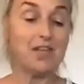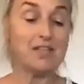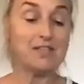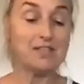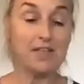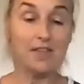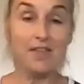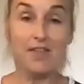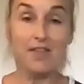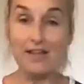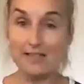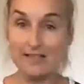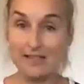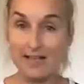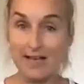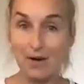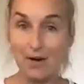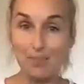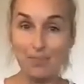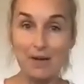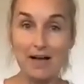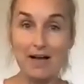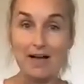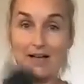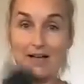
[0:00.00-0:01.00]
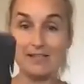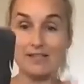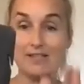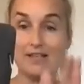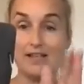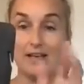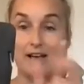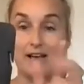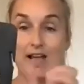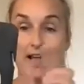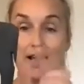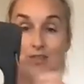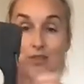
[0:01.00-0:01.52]
So that's our
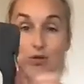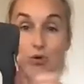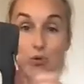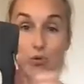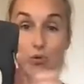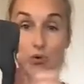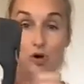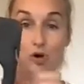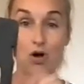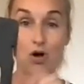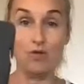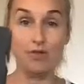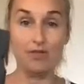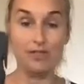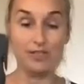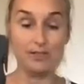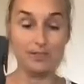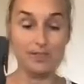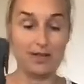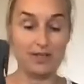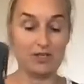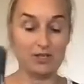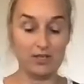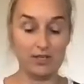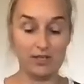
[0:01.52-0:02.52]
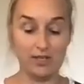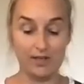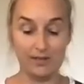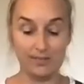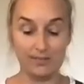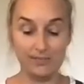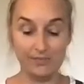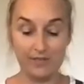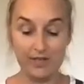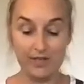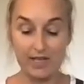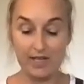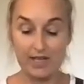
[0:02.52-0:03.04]
basket and the hook on the spatula.
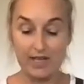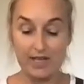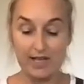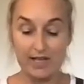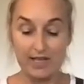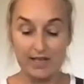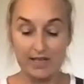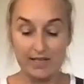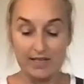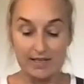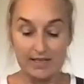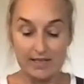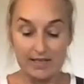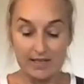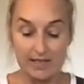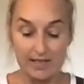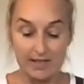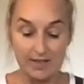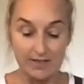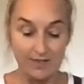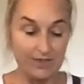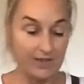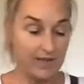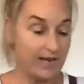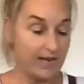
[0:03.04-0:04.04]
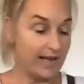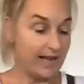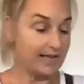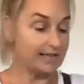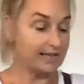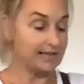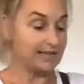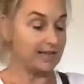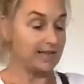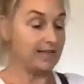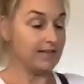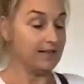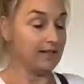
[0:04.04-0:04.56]
The next
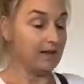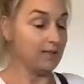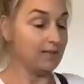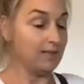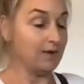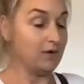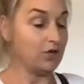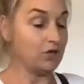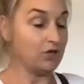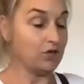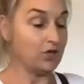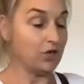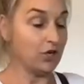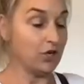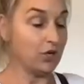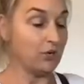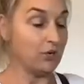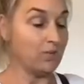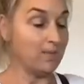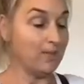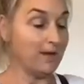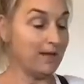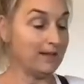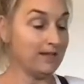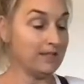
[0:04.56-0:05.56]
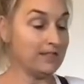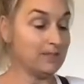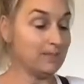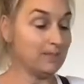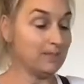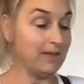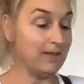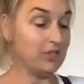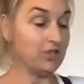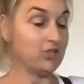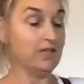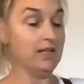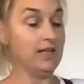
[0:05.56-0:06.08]
thing that I'm going to show you about the
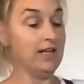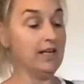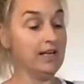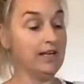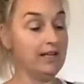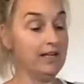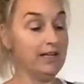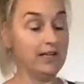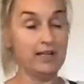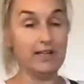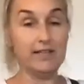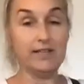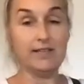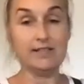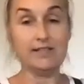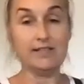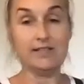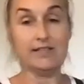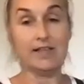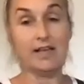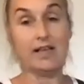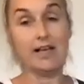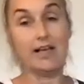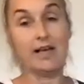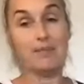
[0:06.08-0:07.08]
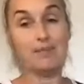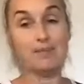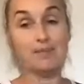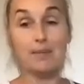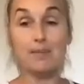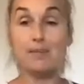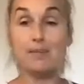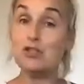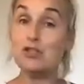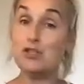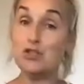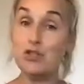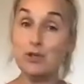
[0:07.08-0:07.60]
spatula is
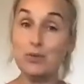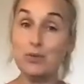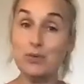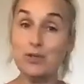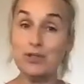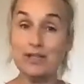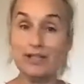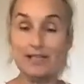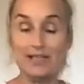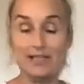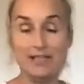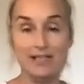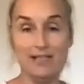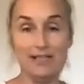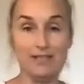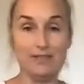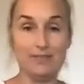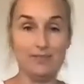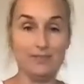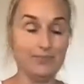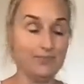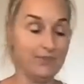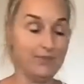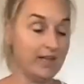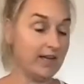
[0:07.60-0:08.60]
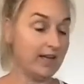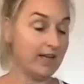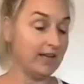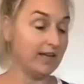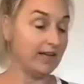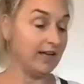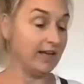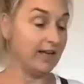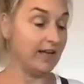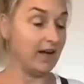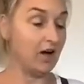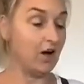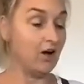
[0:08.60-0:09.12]
something to do with the lid. Now,
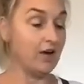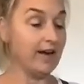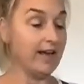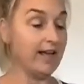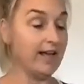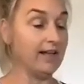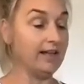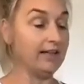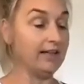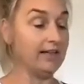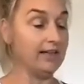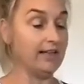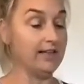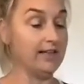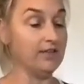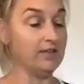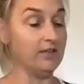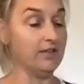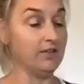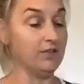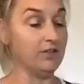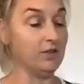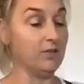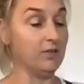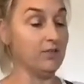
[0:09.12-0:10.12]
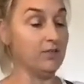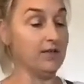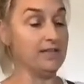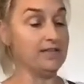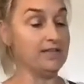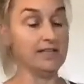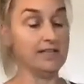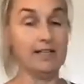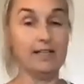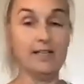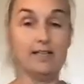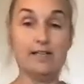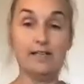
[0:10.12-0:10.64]
on our lid, Thermix
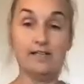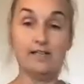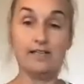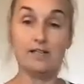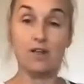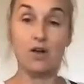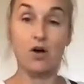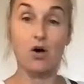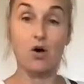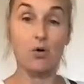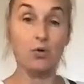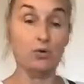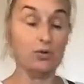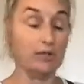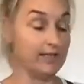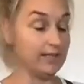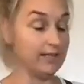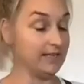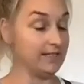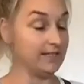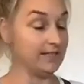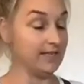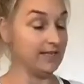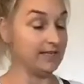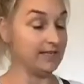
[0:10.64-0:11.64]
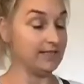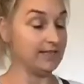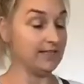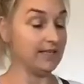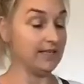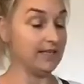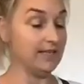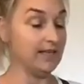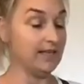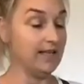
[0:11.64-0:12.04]
lid, there's this hole in the center.